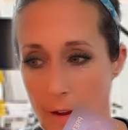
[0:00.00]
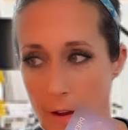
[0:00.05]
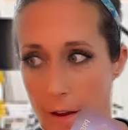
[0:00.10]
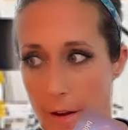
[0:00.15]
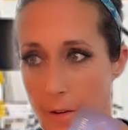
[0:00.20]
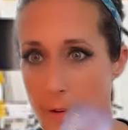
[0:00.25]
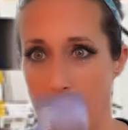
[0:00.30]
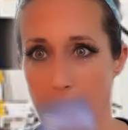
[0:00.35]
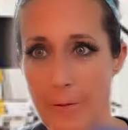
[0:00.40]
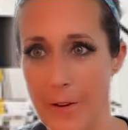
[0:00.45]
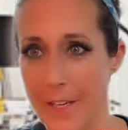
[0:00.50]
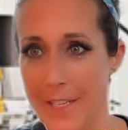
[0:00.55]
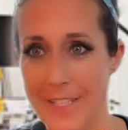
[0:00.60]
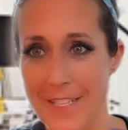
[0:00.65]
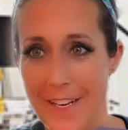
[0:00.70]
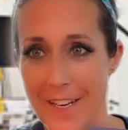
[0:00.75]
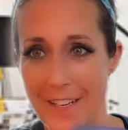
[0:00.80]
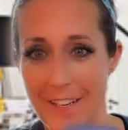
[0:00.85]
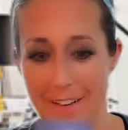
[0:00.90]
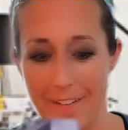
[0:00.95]
Okay, wait a
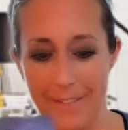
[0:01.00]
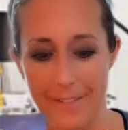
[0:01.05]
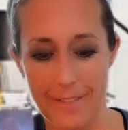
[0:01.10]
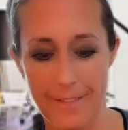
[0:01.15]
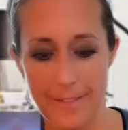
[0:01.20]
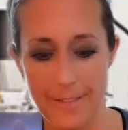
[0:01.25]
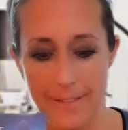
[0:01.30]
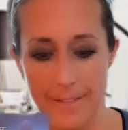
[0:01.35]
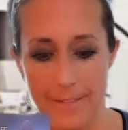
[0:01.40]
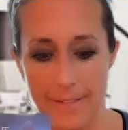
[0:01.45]
second.